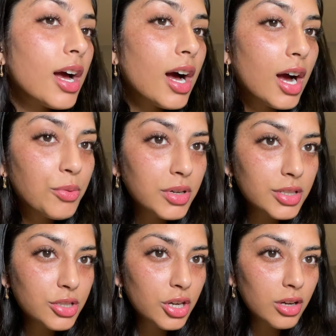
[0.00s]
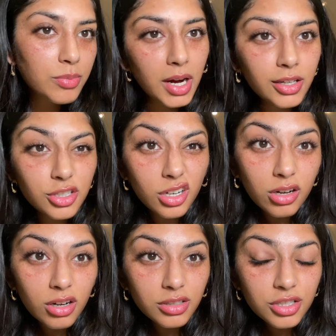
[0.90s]
I wanted to show you a package I
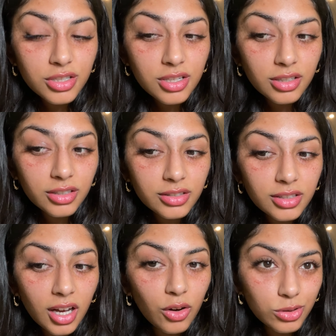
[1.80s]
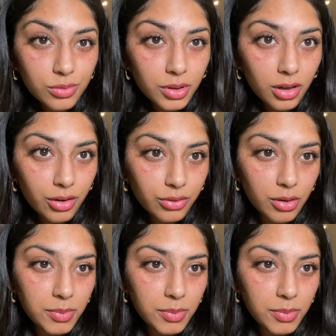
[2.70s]
got just because I also want to look through it